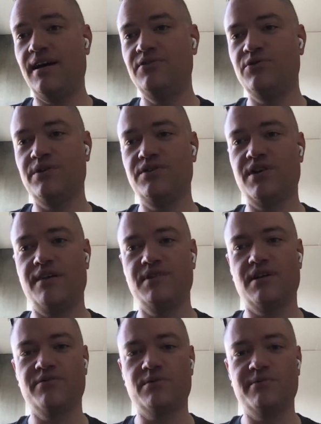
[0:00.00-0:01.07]
joined Jive
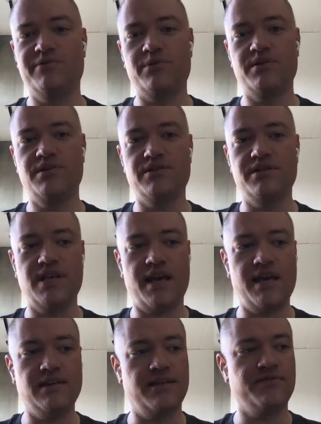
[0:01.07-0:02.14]
Software before the Series A
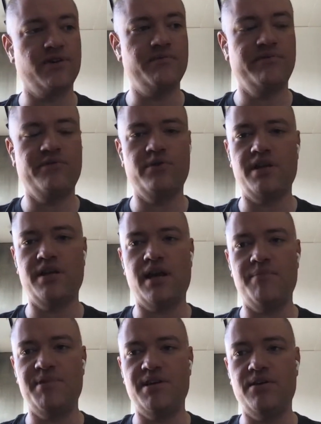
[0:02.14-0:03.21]
and left right before the
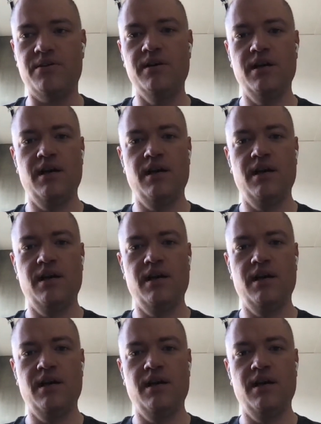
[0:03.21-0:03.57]
IPO.